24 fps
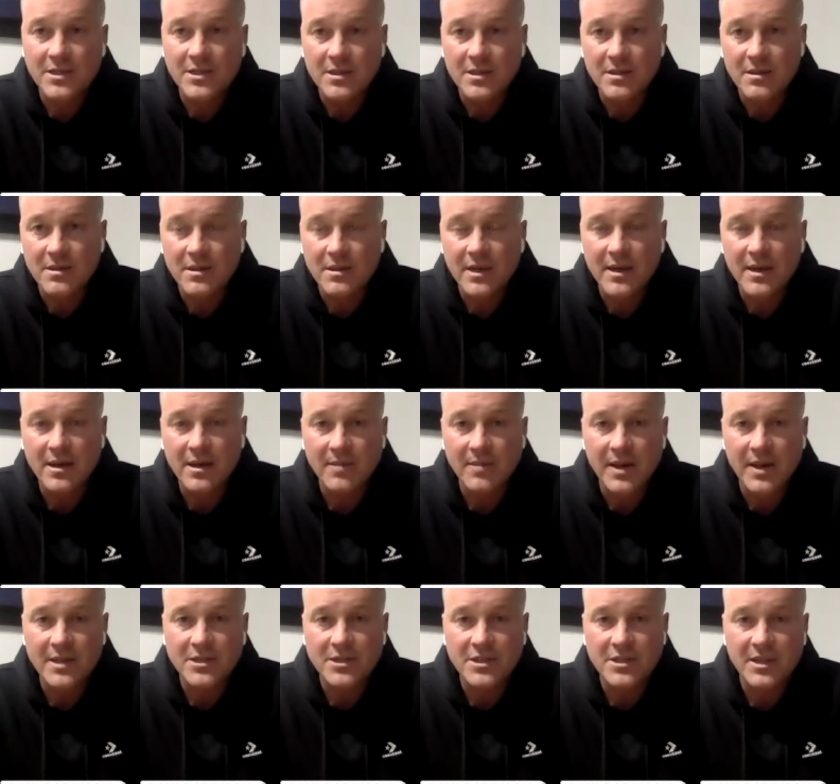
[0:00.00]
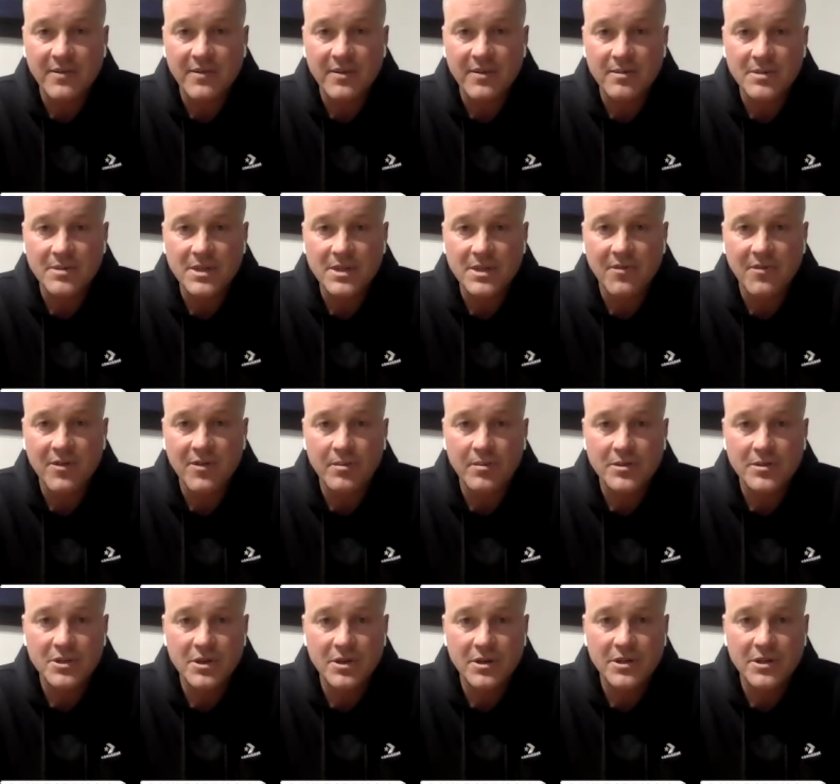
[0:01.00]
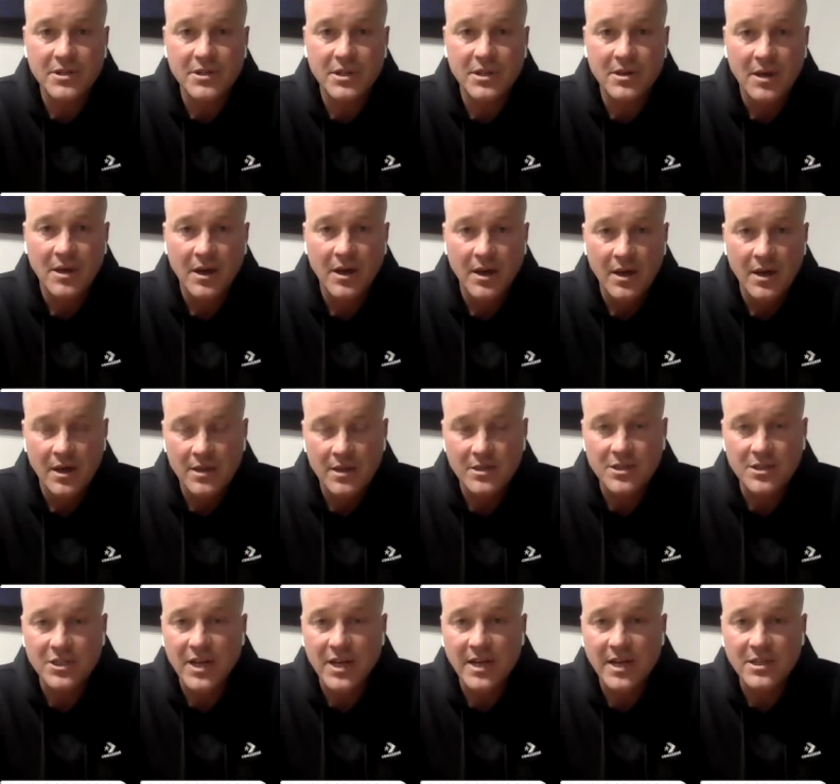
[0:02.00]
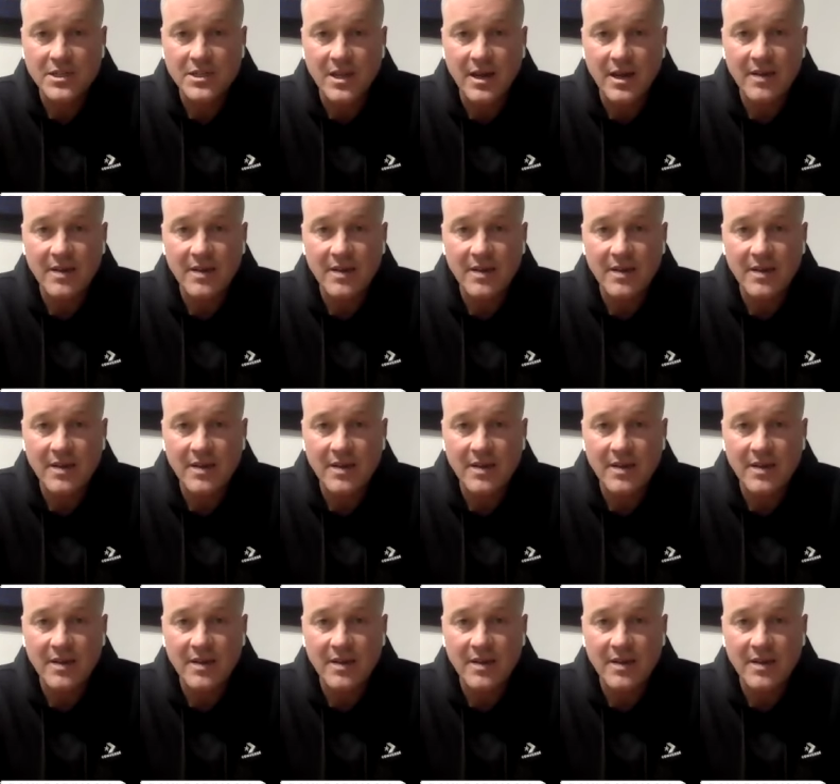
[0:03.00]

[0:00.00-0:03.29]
And the England manager's given himself the opportunity to change that.